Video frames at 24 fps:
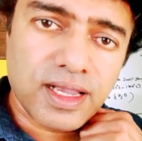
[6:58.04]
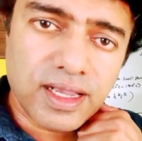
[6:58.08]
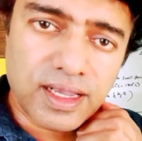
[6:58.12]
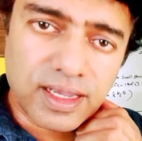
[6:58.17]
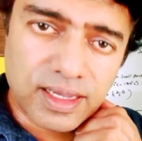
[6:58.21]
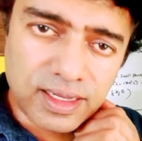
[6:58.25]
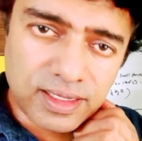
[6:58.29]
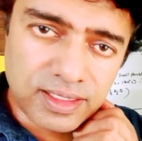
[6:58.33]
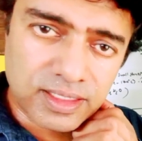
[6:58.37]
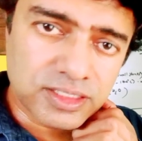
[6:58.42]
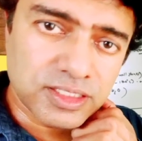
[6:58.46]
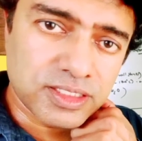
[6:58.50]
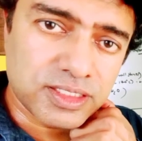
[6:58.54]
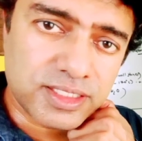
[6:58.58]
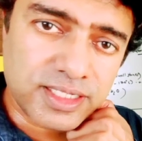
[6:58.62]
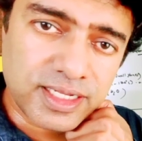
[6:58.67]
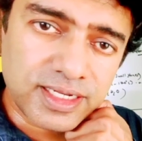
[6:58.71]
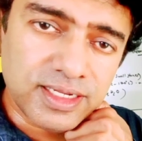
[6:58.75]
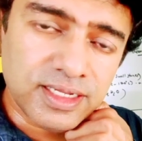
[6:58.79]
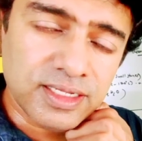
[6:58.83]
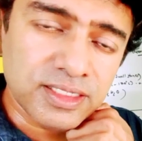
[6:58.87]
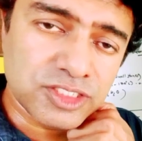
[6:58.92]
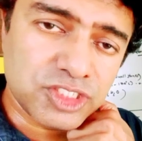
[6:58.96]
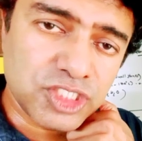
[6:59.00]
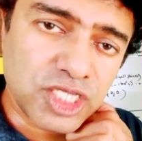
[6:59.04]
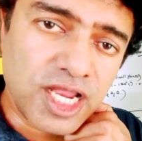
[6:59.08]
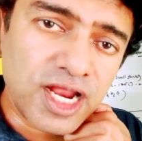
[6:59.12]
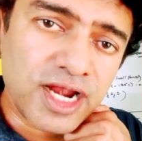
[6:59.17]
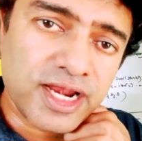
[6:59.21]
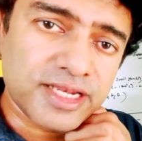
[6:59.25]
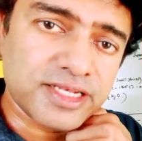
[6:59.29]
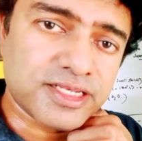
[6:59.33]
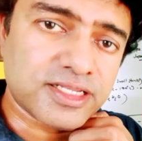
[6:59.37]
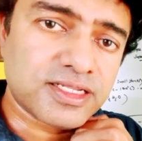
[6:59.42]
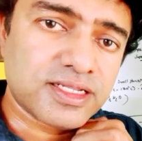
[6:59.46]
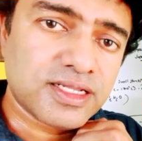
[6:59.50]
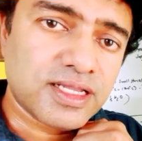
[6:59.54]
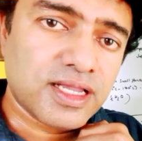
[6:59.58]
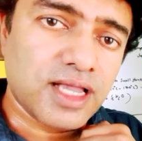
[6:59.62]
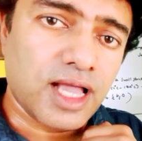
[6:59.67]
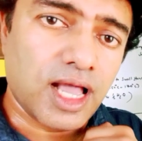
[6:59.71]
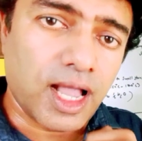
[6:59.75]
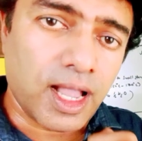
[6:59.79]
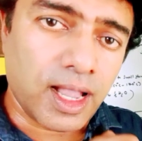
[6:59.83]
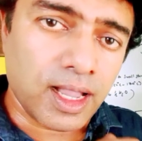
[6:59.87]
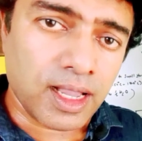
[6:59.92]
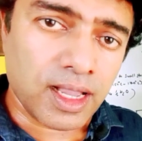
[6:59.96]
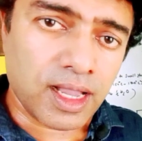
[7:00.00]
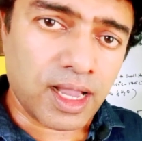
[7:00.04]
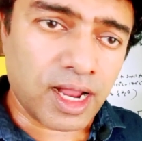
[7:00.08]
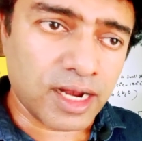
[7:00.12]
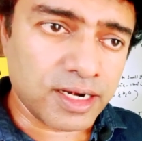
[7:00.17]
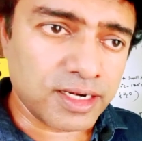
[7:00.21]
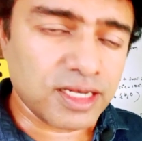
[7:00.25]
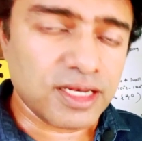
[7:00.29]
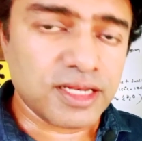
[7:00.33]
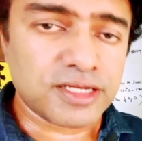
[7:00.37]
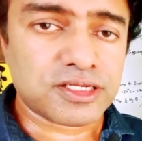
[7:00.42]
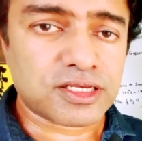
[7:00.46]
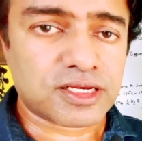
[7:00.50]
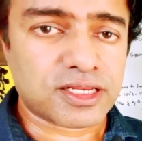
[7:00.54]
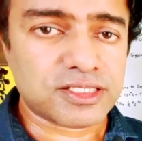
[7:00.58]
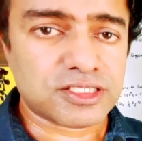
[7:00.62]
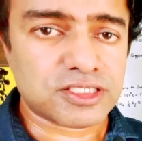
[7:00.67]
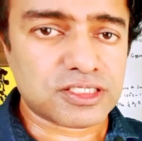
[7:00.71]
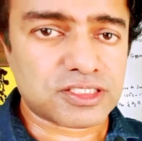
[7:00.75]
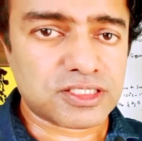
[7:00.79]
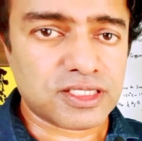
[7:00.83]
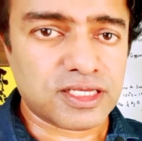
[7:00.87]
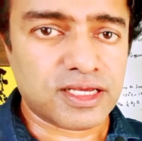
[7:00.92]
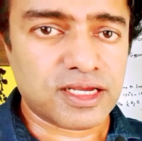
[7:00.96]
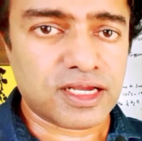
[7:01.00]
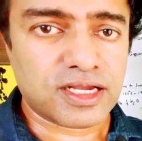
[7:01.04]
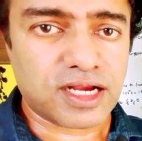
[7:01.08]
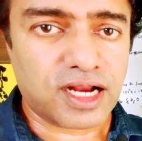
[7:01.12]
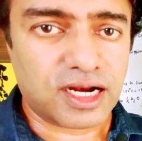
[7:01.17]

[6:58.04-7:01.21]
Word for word: uh, uh, churn it uh, until it reaches a